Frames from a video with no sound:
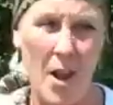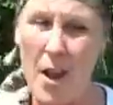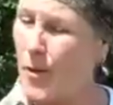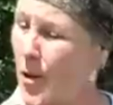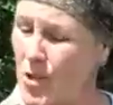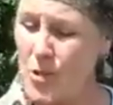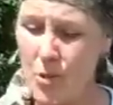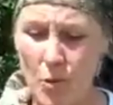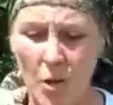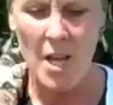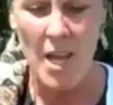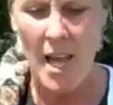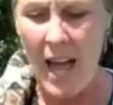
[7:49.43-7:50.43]
No, not at all.
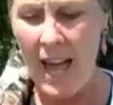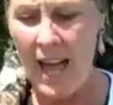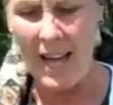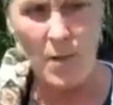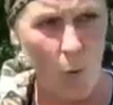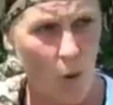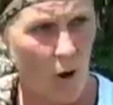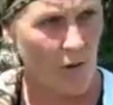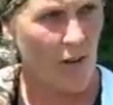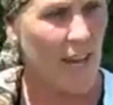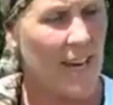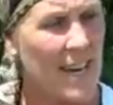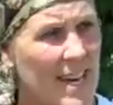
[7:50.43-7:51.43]
I had one
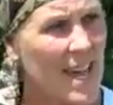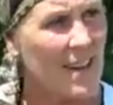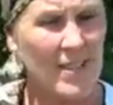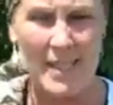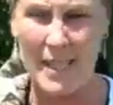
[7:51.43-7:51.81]
and it never